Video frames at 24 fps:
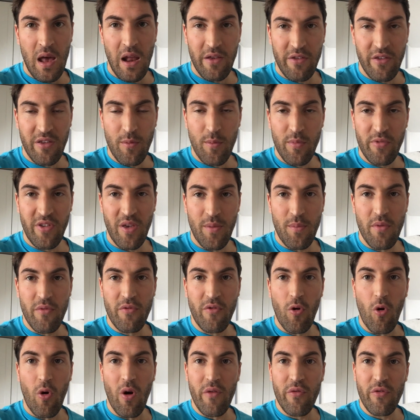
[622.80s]
As I said
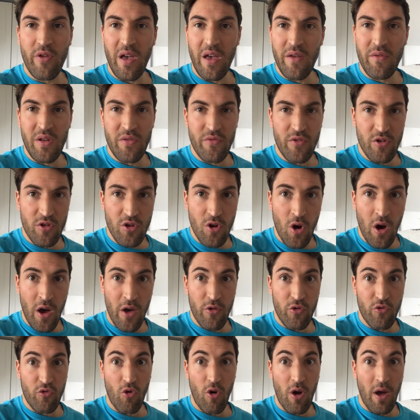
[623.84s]
before, if you, even if your
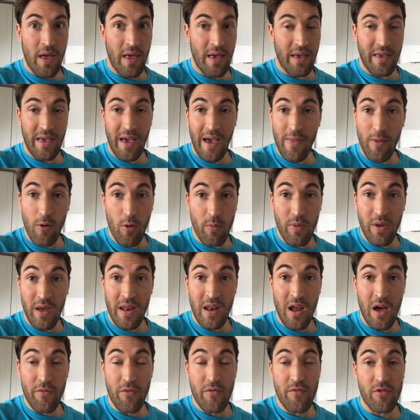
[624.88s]
diet's right, it cannot be
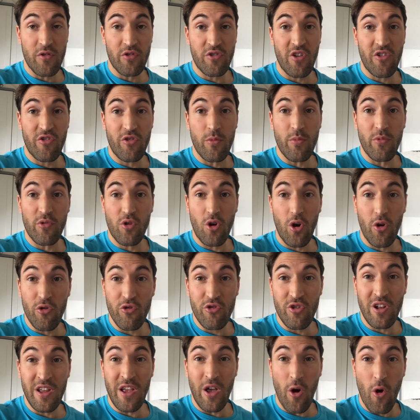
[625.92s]
enough if your system's
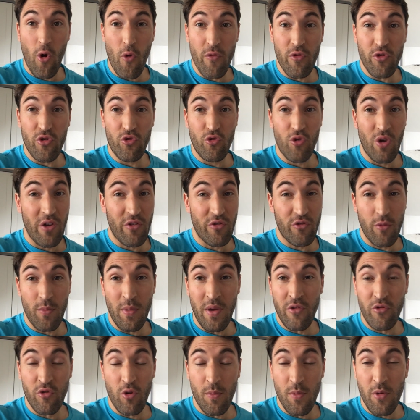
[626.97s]
constantly overstressed. It
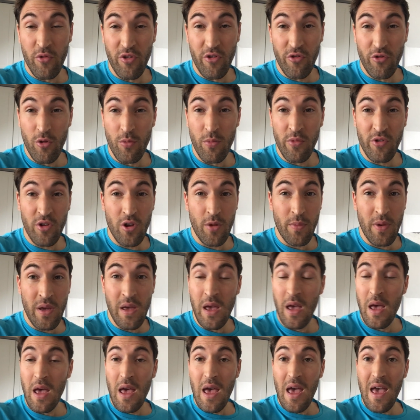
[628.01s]
means your immune system is going to
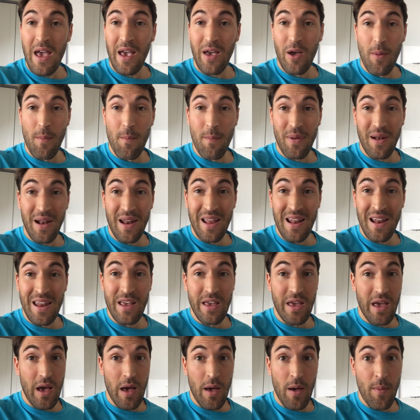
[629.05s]
be
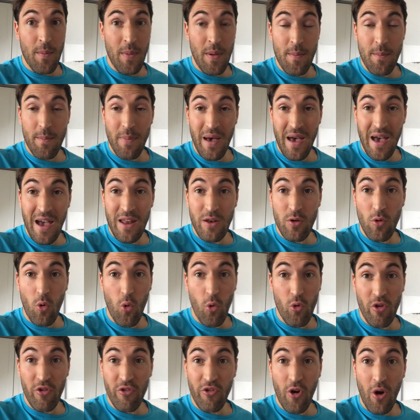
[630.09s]
completely impaired
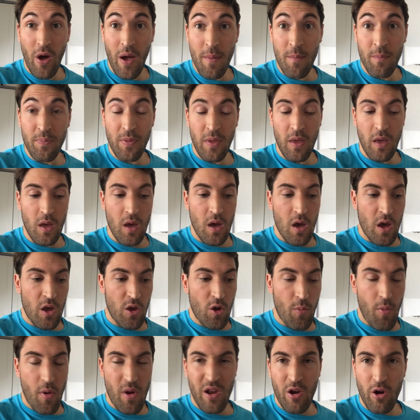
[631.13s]
all the time.
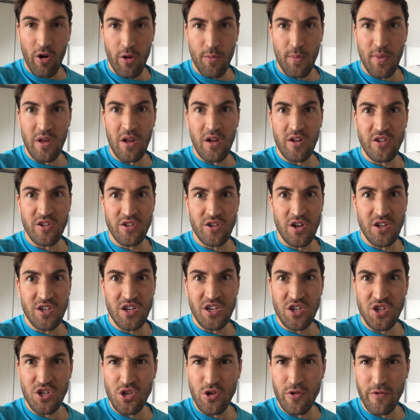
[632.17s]
You're probably not going to be able to
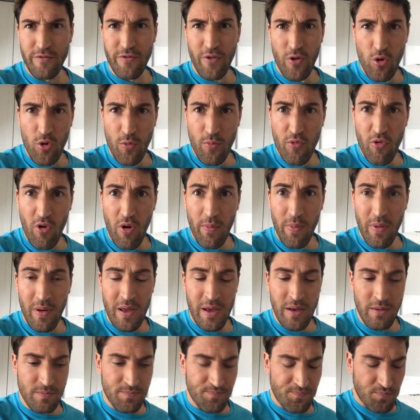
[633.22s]
digest your food
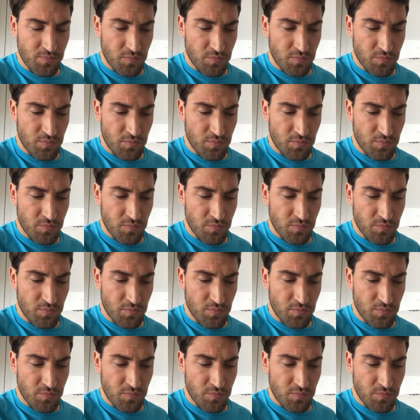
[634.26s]
properly.